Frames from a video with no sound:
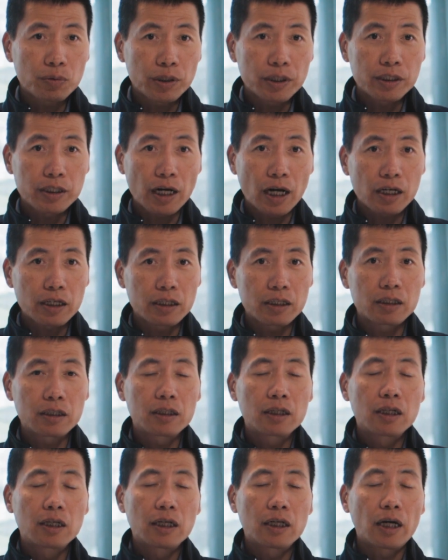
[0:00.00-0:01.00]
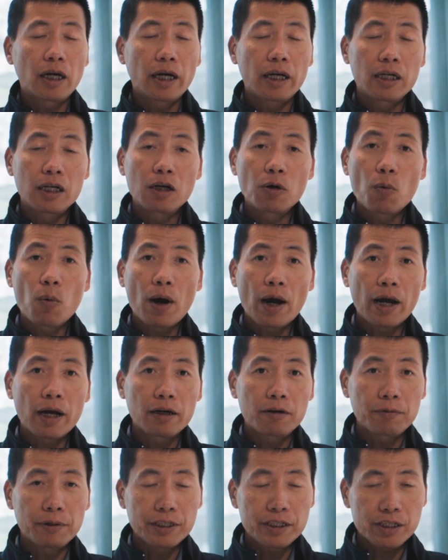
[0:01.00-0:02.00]
to each other, and
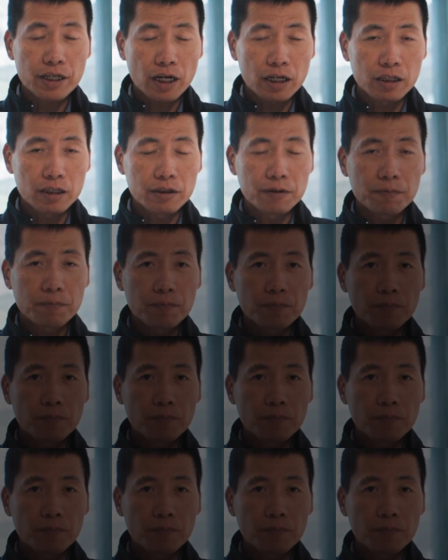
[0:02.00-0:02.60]
aware of each other.